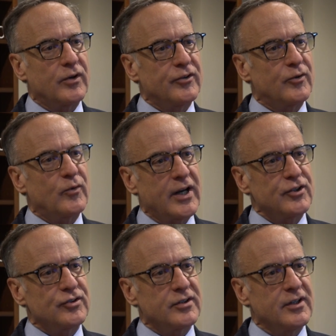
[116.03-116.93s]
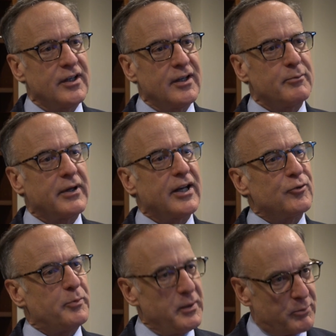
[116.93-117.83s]
wasn't rushed, but
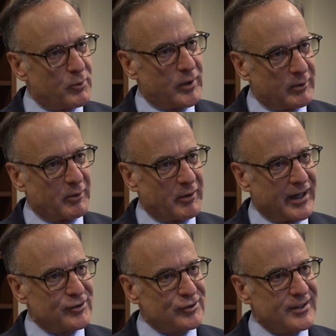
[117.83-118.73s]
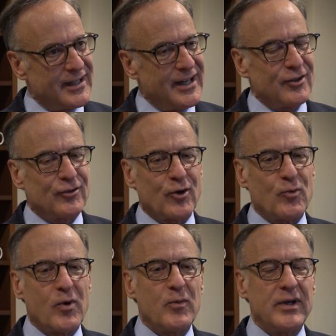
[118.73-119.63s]
as people we were rushed. So
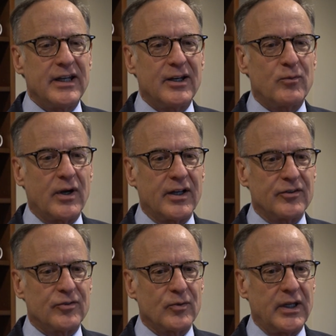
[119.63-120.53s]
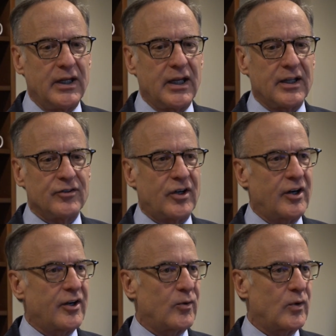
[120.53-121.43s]
what we did was we uh,
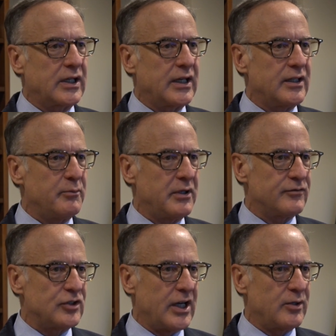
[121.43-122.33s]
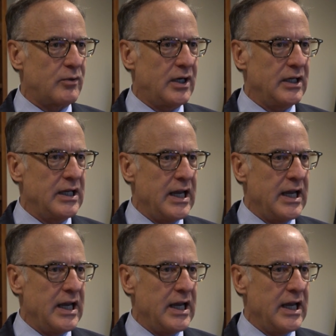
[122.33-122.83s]
started our work in the middle of January,